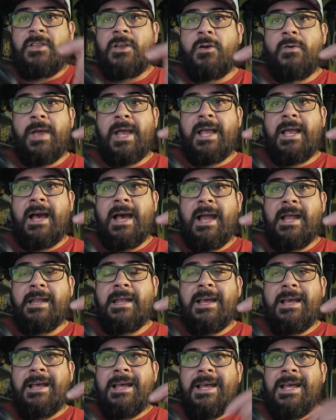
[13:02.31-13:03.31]
the quick guide,
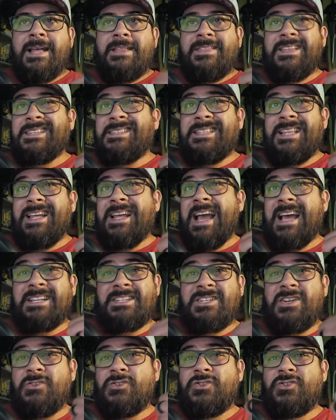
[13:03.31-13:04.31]
this thing
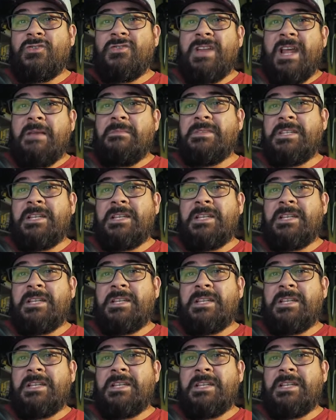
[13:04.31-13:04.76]
has no true name